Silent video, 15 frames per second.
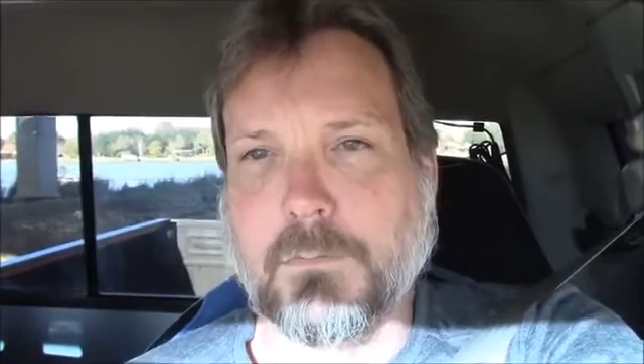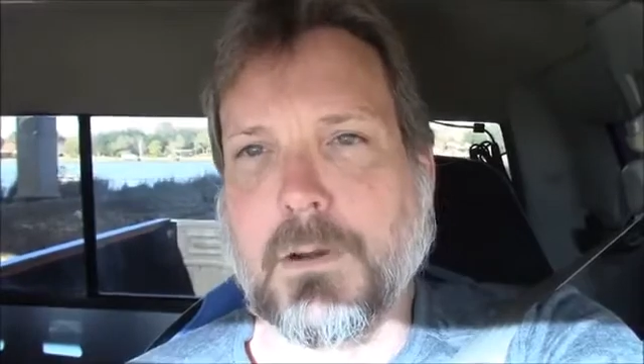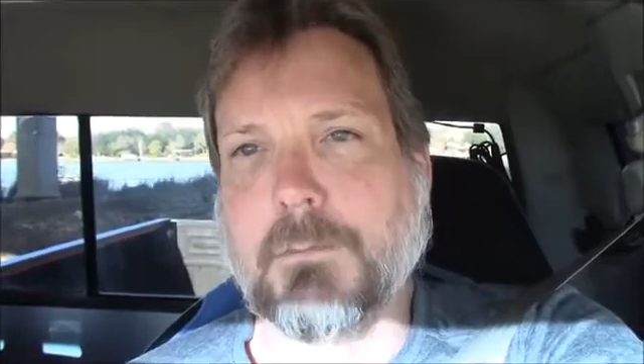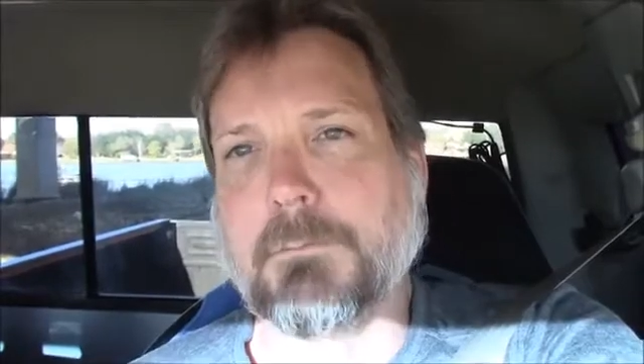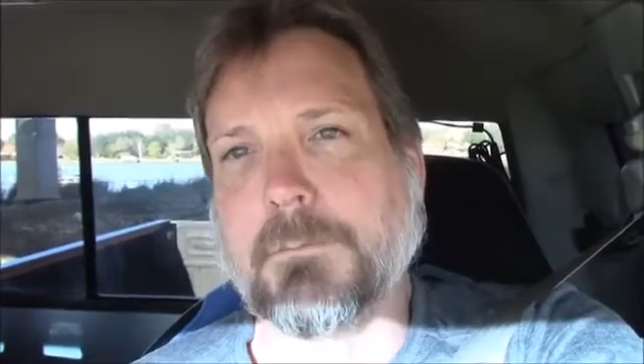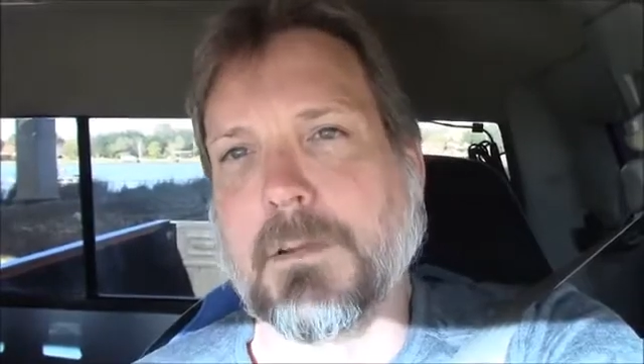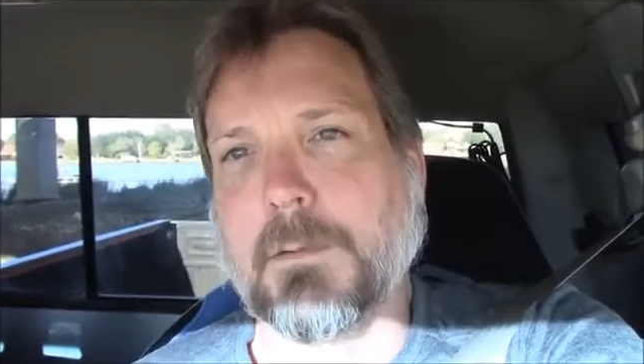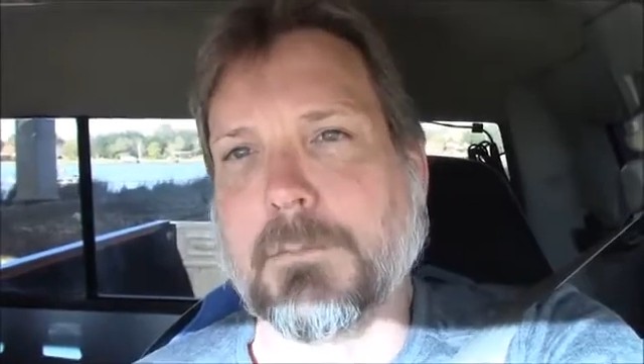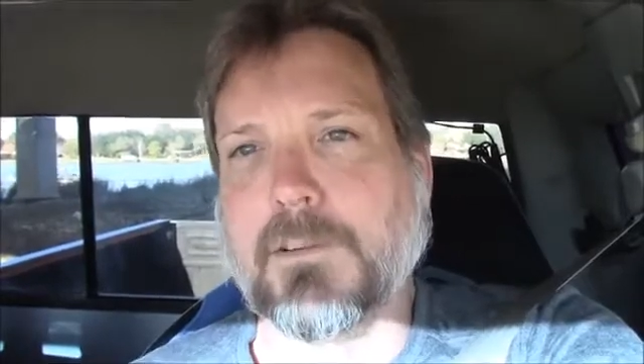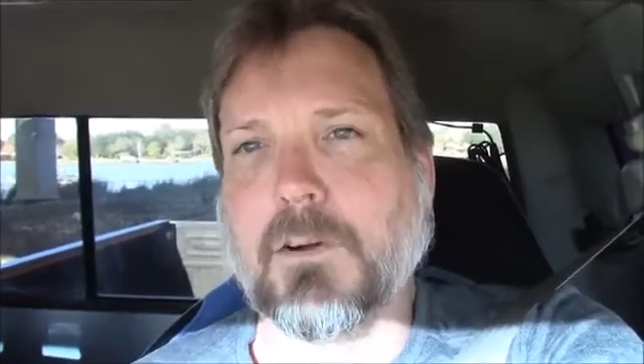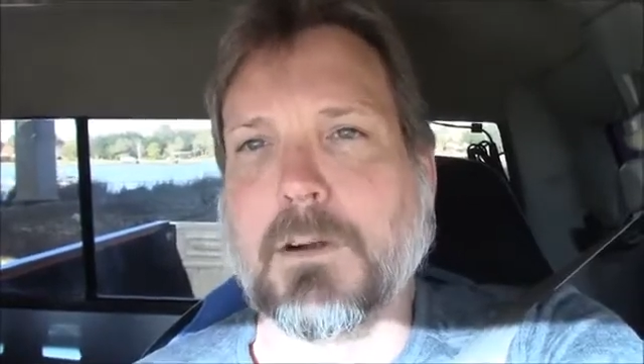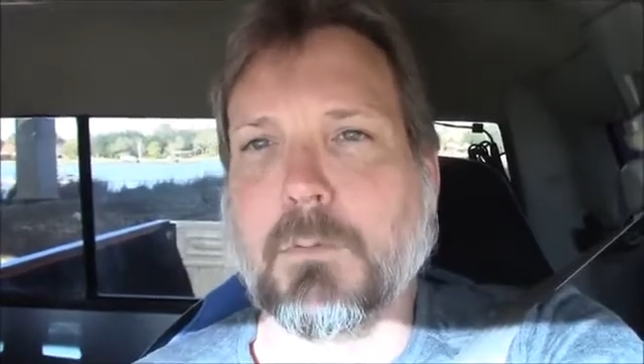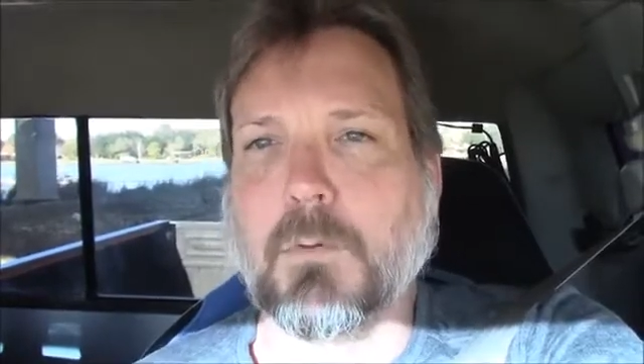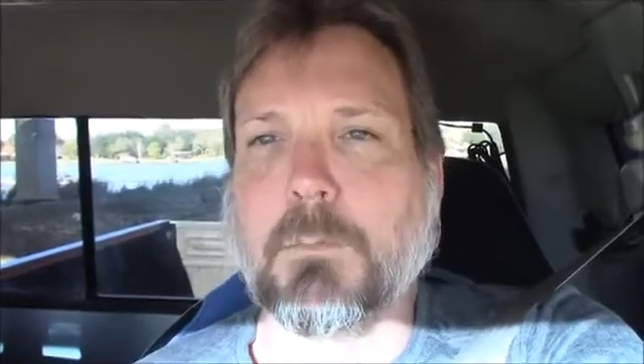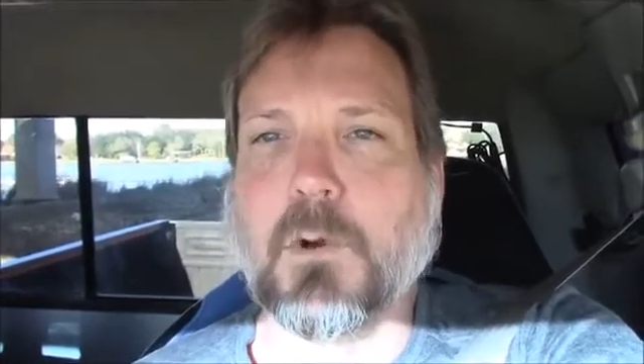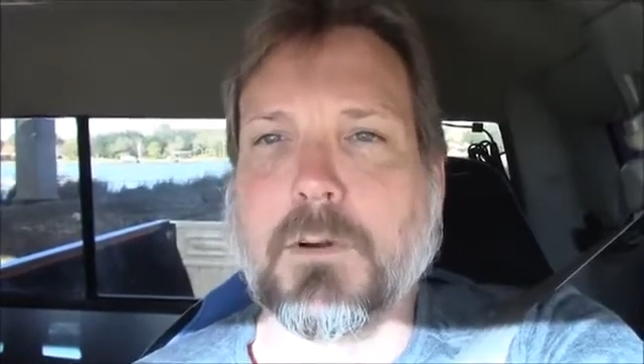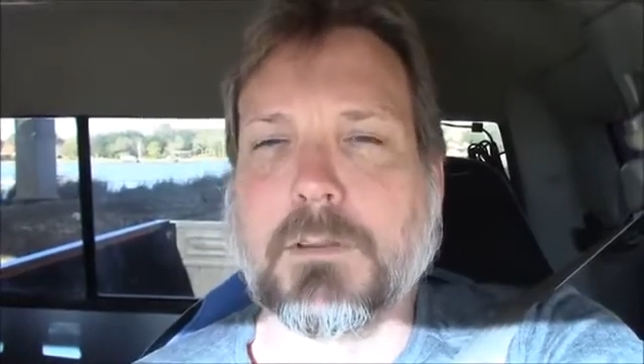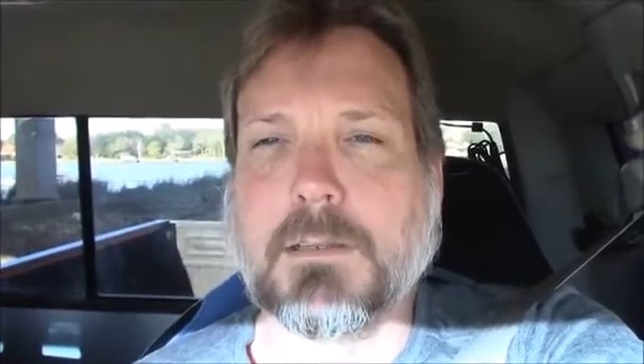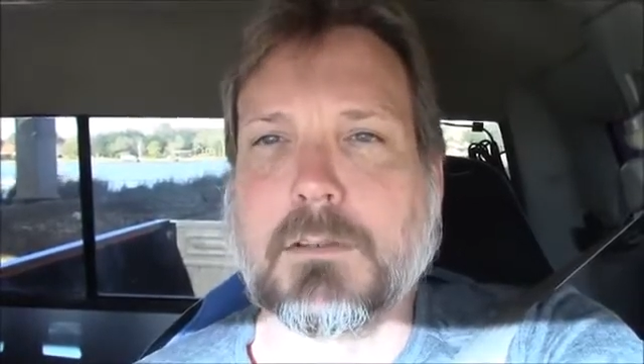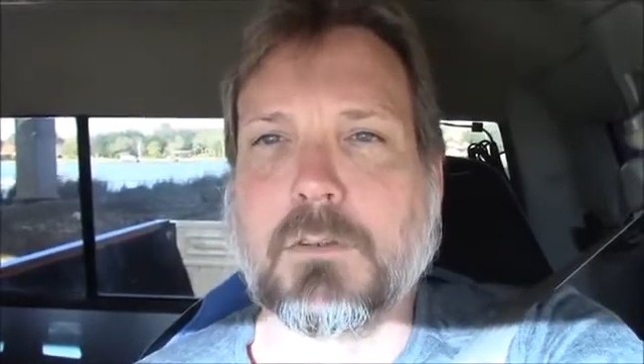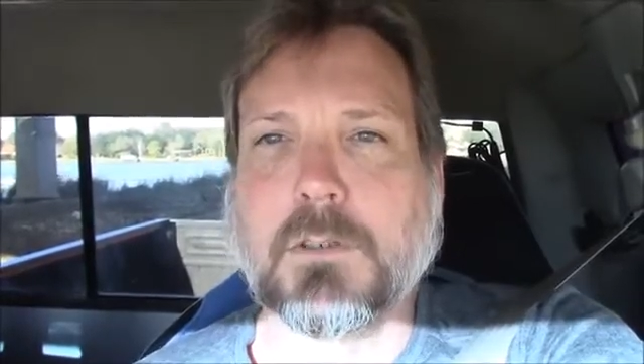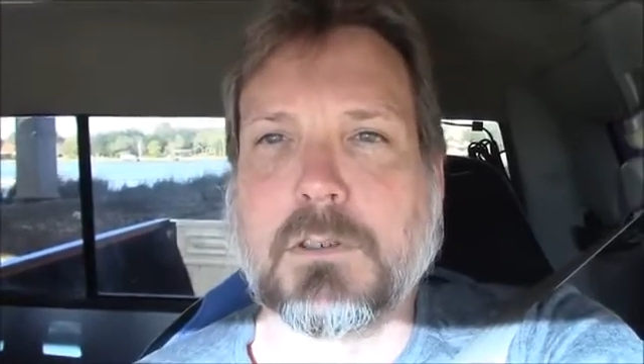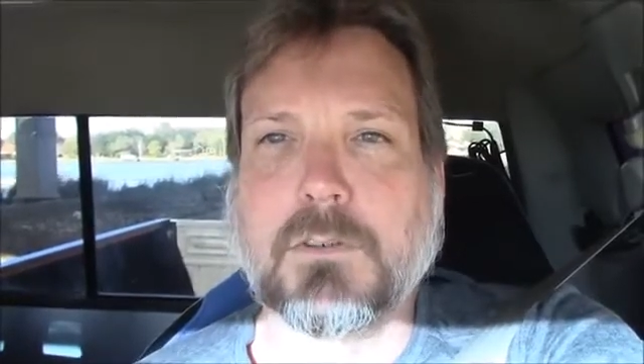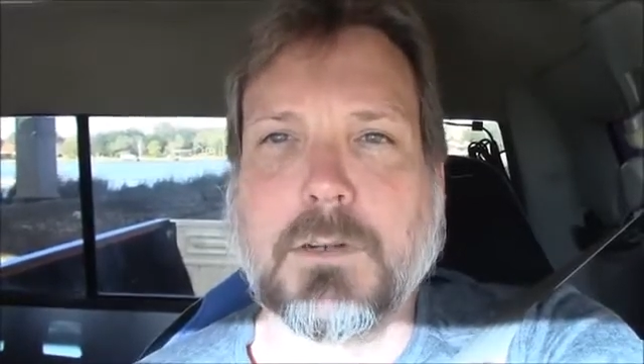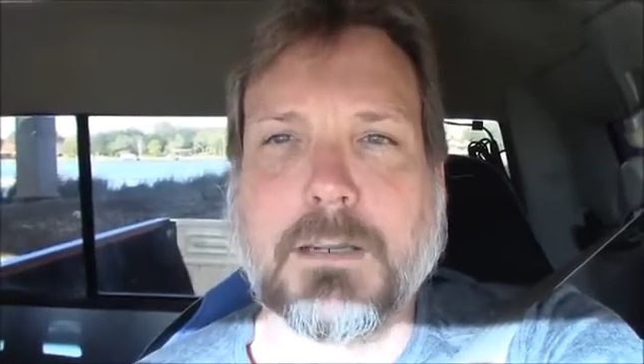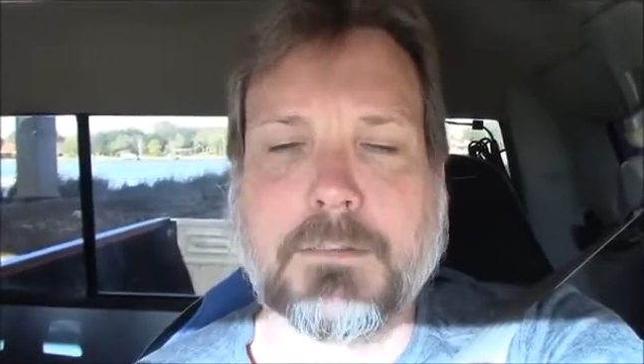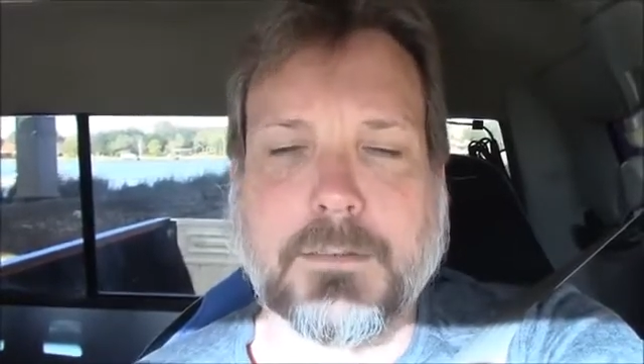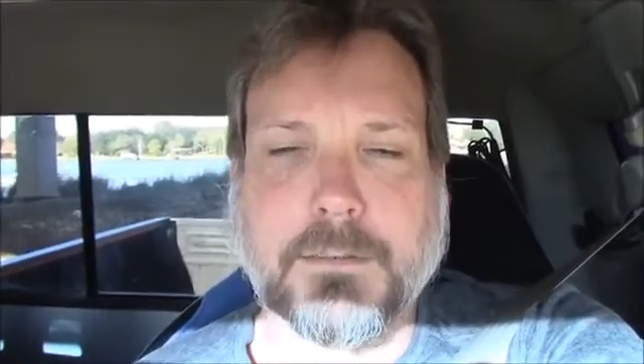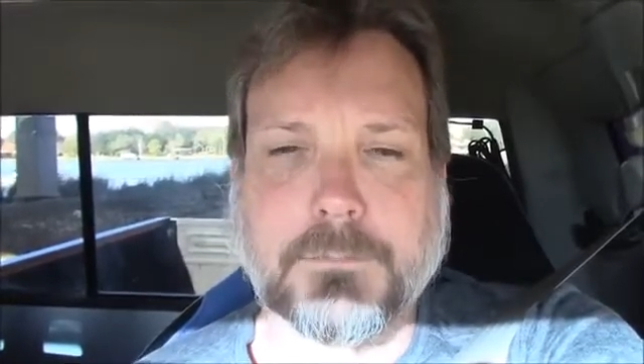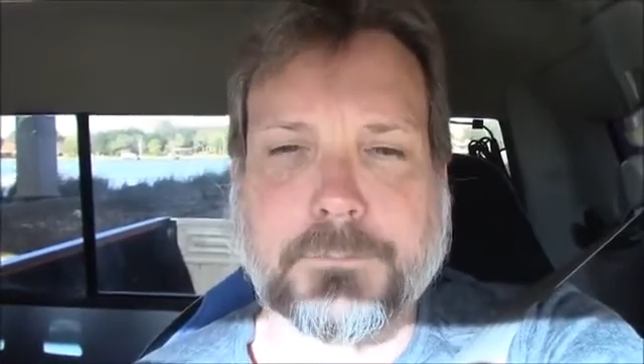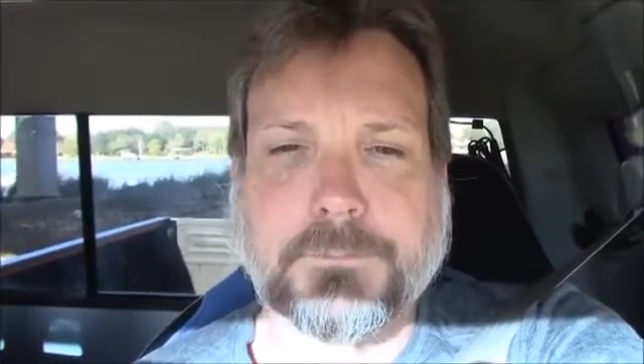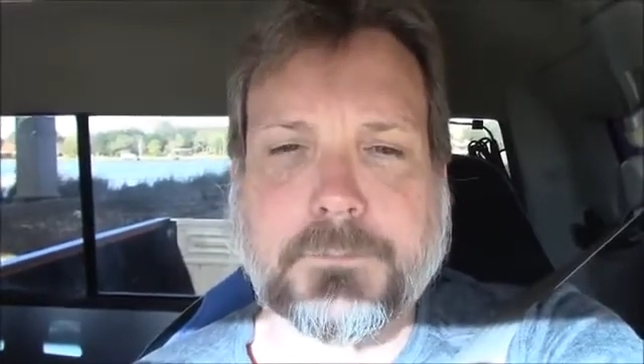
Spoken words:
I'm sorry, one more thing to address here